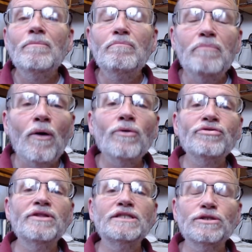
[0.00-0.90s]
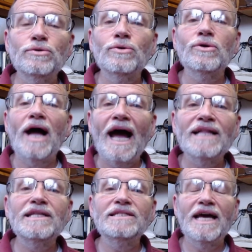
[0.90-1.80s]
both the school
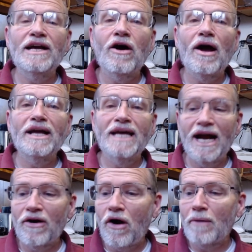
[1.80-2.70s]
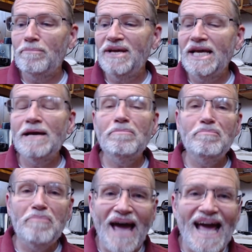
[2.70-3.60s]
and the daycare are being
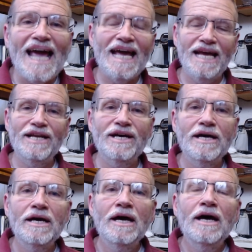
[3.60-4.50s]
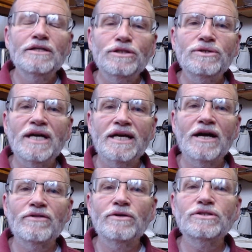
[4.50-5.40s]
paid to take
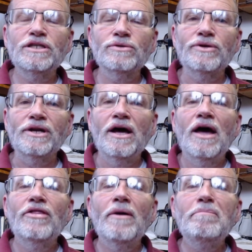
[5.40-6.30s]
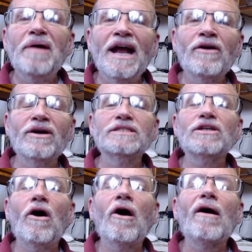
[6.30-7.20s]
care of those children. The parents
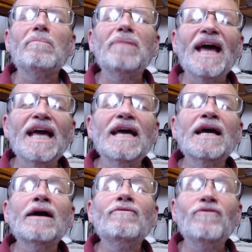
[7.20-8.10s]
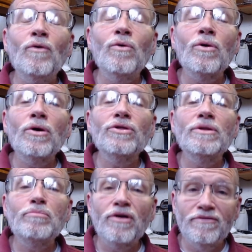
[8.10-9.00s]
are paying for
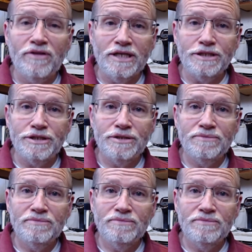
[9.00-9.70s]
the privilege.